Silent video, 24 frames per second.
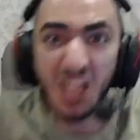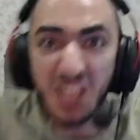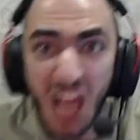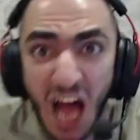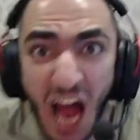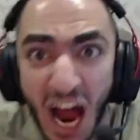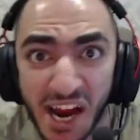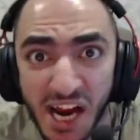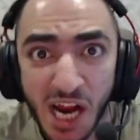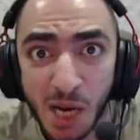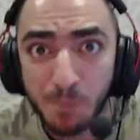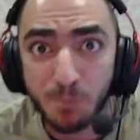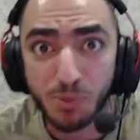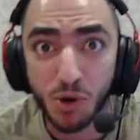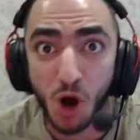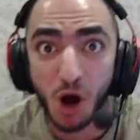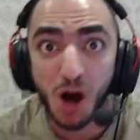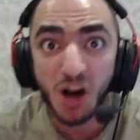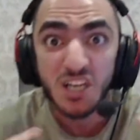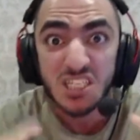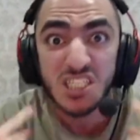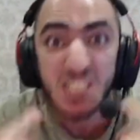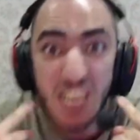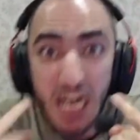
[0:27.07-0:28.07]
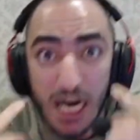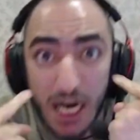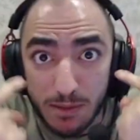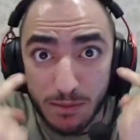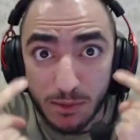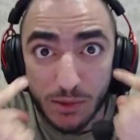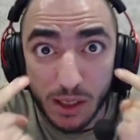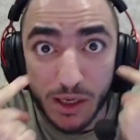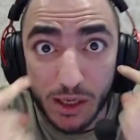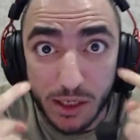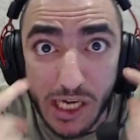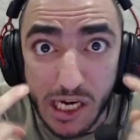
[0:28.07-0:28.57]
lion, bro. I'm
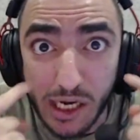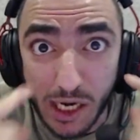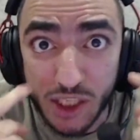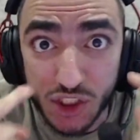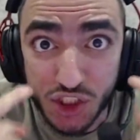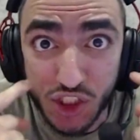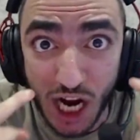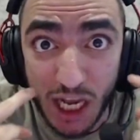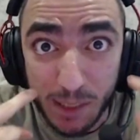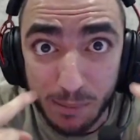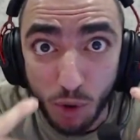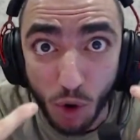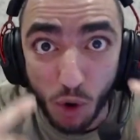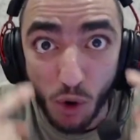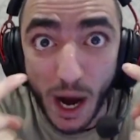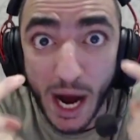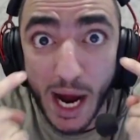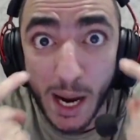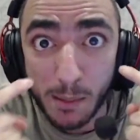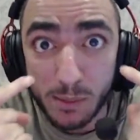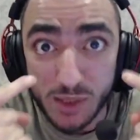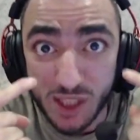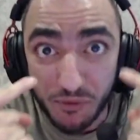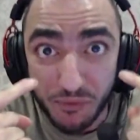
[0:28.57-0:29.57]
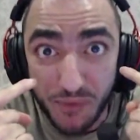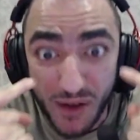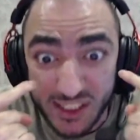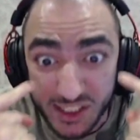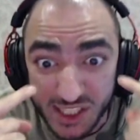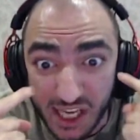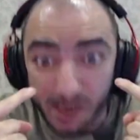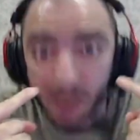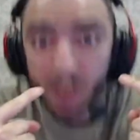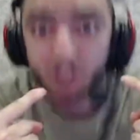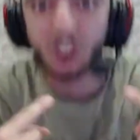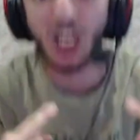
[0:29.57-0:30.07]
the Giga Chad bro. I'm the first
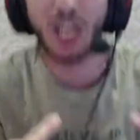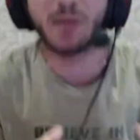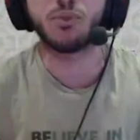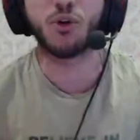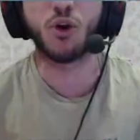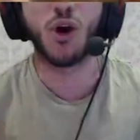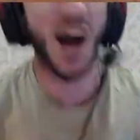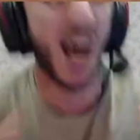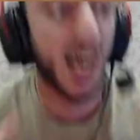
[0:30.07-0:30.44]
Giga chad bro. I